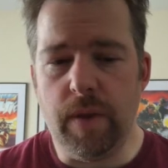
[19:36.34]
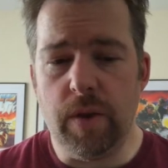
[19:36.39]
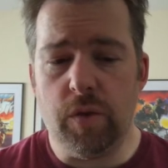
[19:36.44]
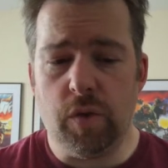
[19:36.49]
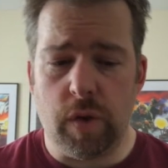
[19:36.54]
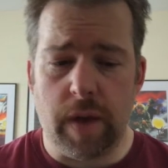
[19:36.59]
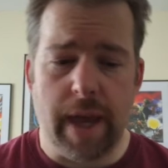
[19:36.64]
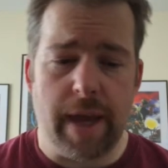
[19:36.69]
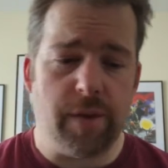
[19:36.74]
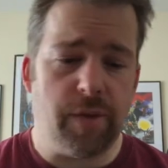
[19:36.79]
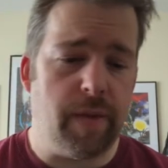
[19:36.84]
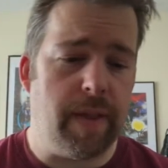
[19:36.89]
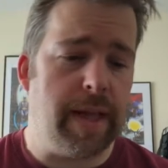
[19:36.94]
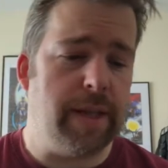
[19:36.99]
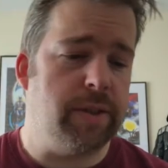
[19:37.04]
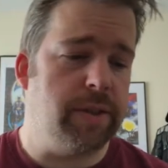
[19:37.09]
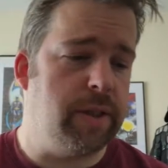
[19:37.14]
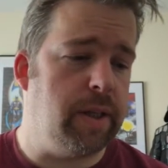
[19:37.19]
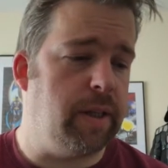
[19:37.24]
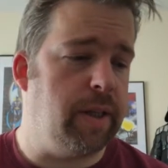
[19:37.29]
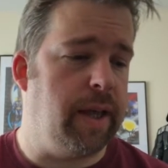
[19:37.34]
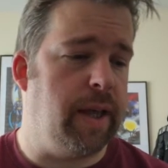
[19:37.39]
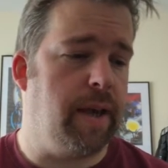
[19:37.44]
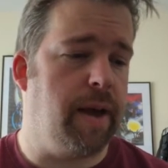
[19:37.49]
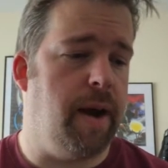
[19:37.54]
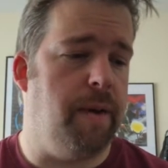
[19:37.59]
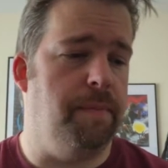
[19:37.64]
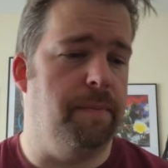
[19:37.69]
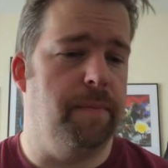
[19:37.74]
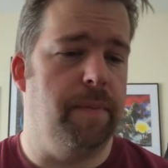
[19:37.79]
So yeah, so that's still to
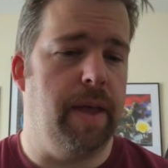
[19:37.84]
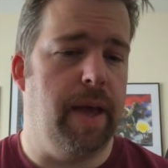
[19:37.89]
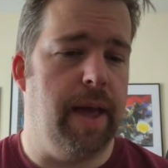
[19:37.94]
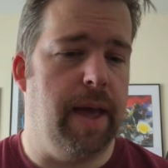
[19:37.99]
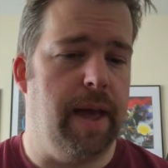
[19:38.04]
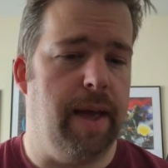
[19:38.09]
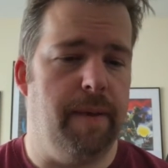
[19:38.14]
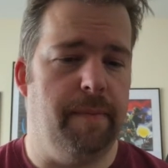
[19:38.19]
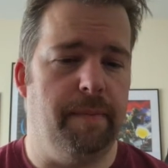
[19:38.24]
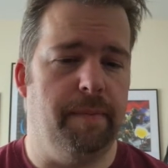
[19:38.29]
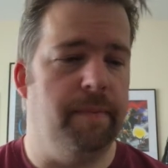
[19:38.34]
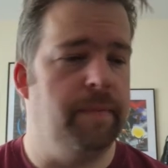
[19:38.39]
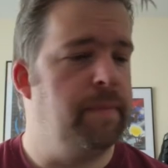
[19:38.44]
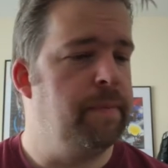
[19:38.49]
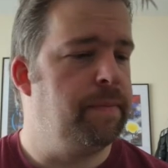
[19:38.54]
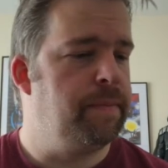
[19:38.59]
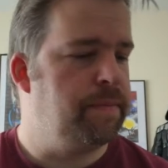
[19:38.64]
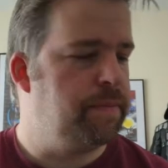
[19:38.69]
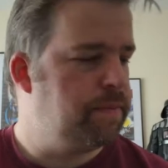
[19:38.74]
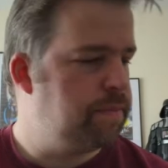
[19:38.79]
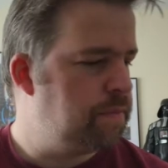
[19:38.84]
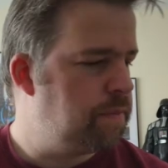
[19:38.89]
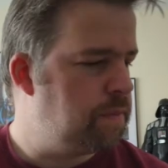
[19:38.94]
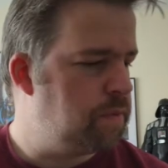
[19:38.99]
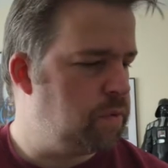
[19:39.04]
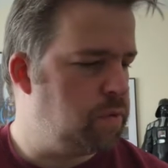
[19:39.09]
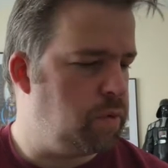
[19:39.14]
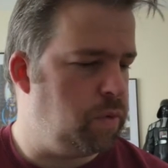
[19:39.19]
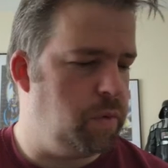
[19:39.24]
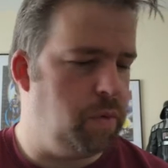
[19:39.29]
come.
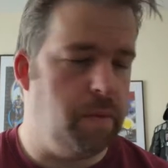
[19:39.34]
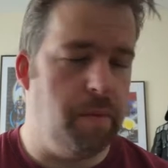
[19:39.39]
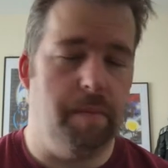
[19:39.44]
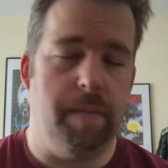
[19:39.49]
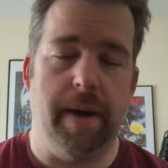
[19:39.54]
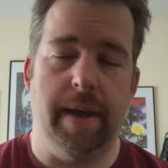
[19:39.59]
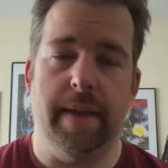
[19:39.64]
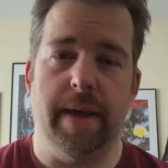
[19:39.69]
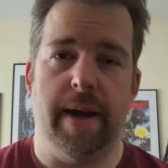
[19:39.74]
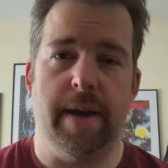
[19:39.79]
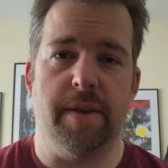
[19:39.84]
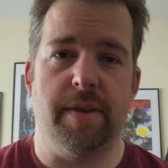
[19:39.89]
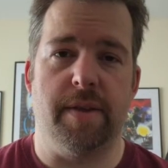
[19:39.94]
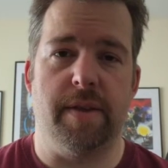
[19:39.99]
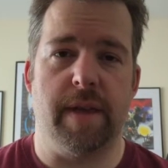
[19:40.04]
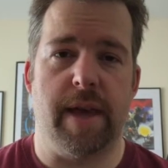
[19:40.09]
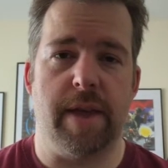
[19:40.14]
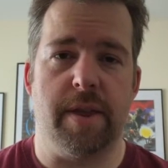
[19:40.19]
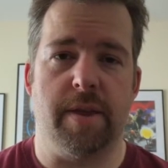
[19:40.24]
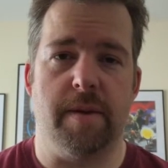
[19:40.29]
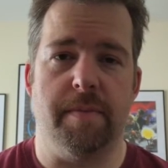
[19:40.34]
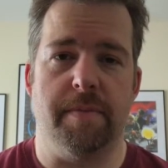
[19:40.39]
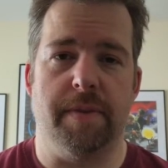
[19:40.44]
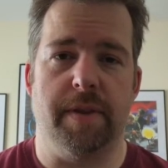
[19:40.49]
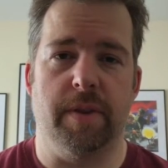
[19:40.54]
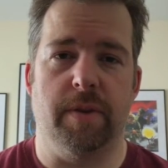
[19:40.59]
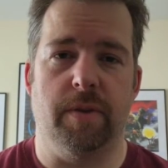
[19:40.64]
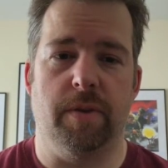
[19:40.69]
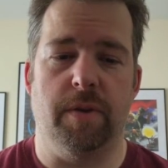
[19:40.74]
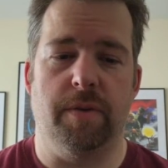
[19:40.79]
But that's
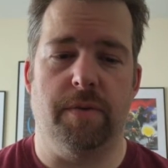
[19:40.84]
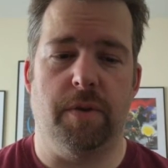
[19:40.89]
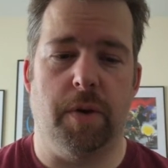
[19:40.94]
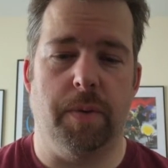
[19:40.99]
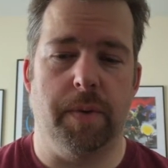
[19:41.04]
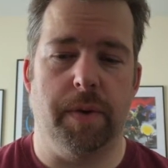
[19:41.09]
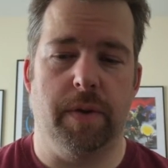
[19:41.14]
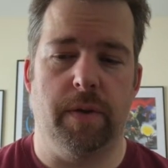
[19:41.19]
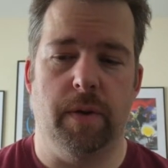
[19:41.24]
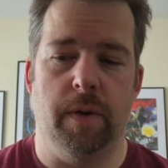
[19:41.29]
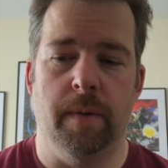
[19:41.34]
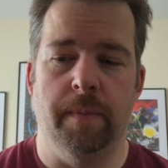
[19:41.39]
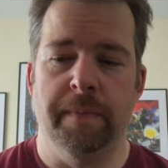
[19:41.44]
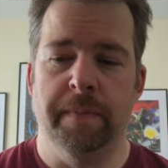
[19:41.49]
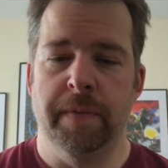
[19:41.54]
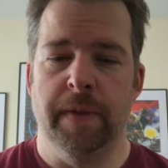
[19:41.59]
something to look forward to.